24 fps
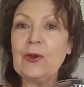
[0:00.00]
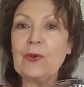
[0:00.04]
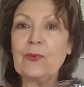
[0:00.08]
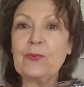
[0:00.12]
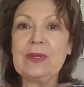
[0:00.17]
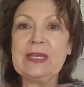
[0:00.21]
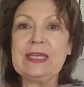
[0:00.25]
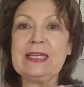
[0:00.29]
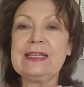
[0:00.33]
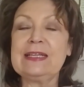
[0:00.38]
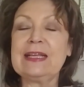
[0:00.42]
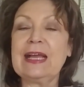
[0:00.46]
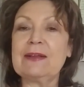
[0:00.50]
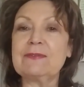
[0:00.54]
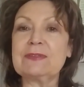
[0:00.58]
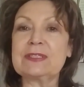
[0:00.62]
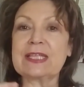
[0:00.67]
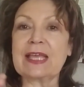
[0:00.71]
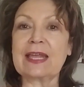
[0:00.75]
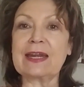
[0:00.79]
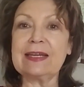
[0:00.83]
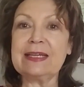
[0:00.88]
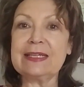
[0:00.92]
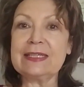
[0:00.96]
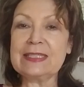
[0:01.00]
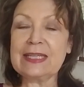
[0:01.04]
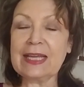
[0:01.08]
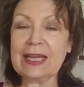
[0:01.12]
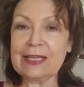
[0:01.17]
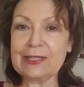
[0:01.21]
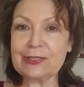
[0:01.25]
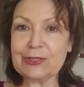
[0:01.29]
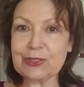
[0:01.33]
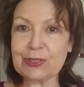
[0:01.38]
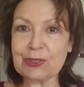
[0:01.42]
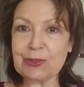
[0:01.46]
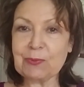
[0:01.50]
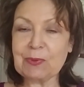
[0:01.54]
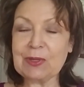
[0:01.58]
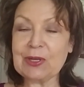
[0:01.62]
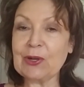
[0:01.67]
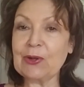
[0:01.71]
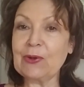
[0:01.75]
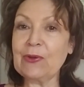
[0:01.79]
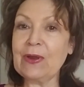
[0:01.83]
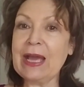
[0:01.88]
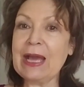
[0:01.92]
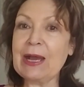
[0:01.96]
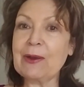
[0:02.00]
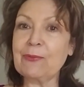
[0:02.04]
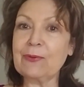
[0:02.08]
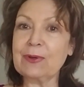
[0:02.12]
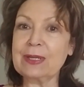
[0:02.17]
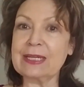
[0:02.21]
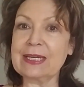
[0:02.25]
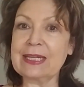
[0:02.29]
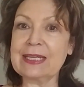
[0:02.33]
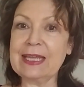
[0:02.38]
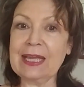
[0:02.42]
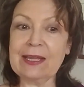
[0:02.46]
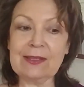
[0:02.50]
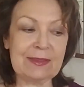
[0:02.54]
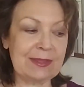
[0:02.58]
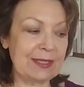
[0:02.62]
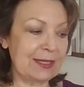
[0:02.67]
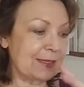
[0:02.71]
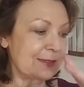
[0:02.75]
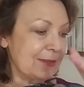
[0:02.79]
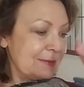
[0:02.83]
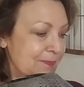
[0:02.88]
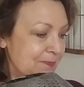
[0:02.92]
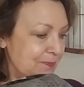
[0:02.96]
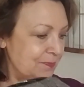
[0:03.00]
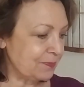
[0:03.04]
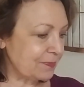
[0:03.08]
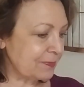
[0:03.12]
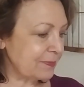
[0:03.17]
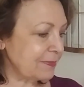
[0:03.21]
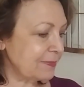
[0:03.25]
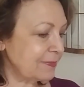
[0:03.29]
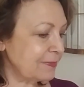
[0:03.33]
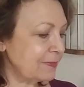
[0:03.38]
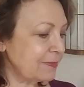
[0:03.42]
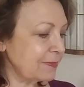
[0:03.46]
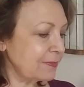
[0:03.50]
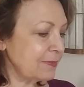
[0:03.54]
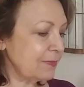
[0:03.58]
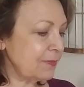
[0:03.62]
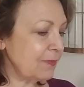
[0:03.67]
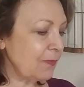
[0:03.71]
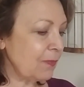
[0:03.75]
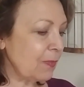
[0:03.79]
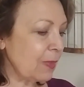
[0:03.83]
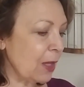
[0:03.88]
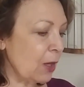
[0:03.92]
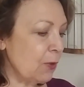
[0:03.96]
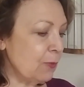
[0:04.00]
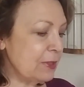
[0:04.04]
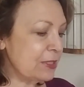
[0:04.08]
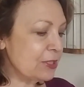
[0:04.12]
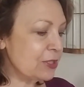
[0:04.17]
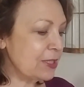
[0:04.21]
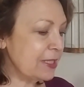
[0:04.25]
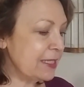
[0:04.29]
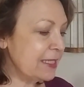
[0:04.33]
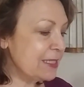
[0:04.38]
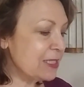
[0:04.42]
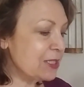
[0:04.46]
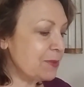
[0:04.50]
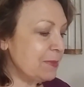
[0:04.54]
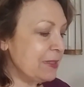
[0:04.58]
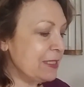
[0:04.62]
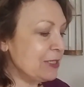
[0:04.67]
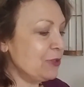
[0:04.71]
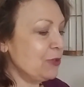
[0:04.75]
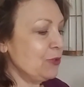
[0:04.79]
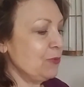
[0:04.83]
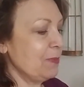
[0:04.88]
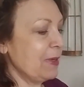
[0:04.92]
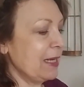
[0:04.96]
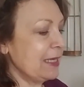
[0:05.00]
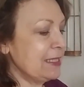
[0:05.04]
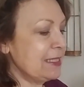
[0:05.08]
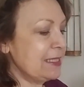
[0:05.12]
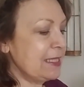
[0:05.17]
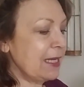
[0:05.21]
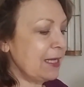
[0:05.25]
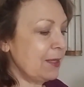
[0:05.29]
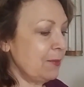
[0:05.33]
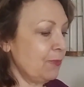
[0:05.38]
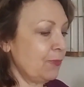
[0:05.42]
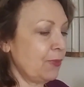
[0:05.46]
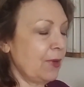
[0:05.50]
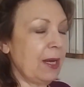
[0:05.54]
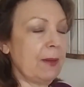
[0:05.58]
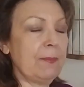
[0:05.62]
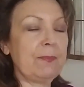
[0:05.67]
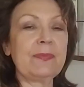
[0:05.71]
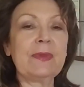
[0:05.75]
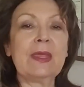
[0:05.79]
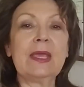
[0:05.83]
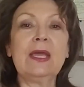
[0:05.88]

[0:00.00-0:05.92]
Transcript: We have set an intention. We don't know how we're going to get there, which leads me to my second problem.